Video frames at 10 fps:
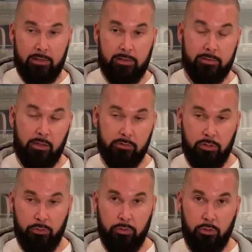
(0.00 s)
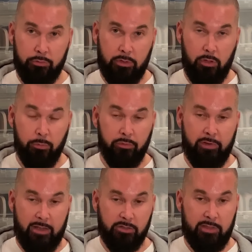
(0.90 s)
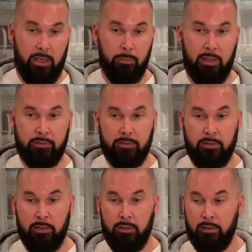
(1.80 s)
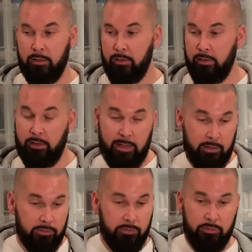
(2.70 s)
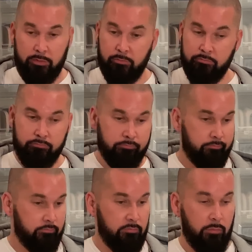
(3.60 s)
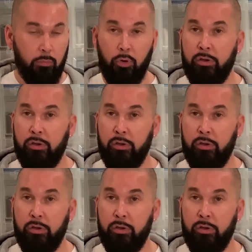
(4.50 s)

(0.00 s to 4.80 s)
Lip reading: discount code on the Openflash tablet, links, more